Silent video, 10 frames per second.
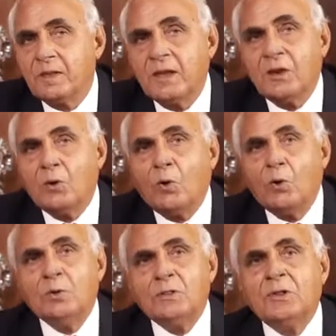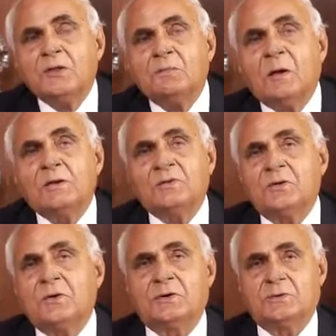In all these past
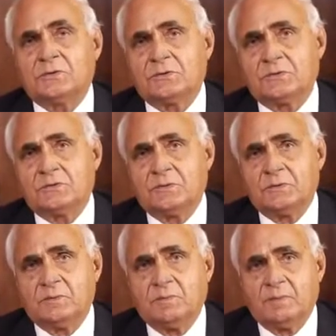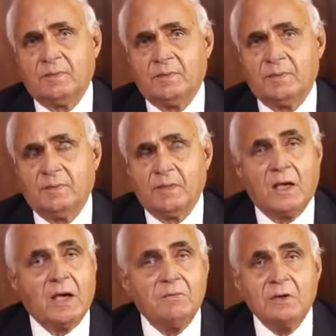years,
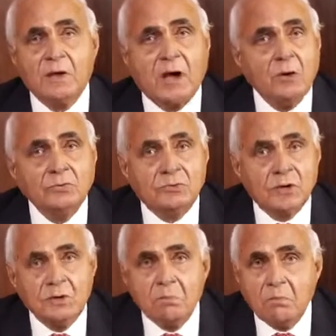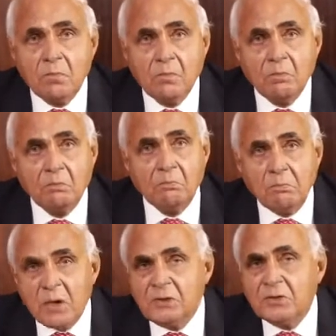I've encountered
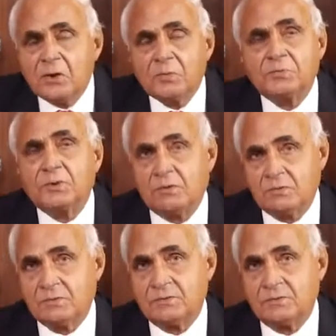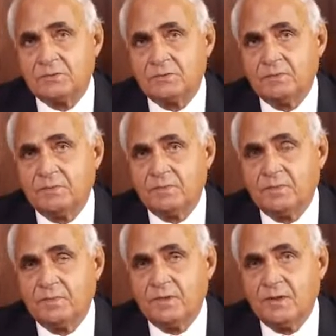major obstacles
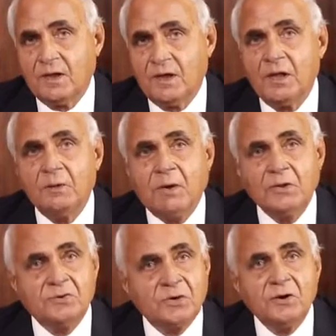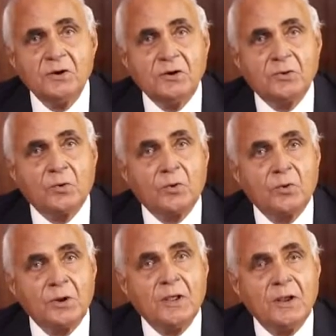in my journey to grow
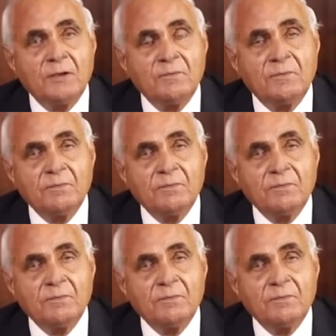DLF.